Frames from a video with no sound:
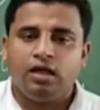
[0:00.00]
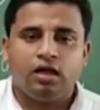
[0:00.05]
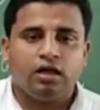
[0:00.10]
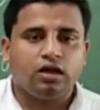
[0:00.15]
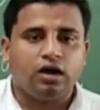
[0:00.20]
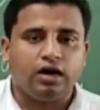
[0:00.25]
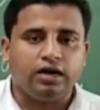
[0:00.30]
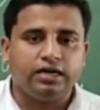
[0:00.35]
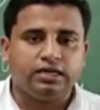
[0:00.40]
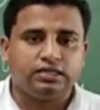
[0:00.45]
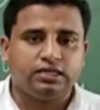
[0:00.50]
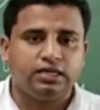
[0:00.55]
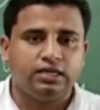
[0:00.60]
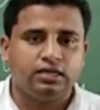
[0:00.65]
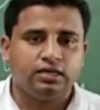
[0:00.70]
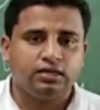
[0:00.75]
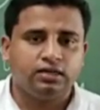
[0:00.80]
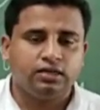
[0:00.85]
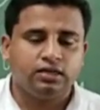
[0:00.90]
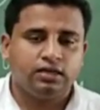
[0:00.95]
Got it?
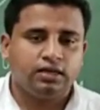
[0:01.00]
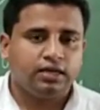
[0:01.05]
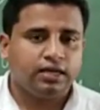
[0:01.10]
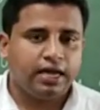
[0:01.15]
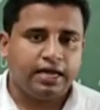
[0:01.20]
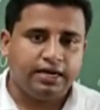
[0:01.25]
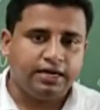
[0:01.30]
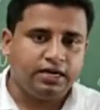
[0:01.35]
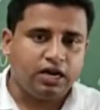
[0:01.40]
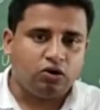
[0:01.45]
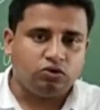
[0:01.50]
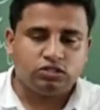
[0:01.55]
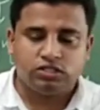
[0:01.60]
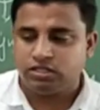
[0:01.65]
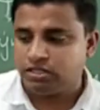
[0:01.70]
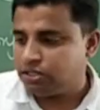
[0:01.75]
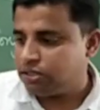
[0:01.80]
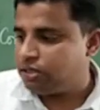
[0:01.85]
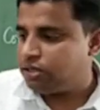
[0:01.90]
Any doubts?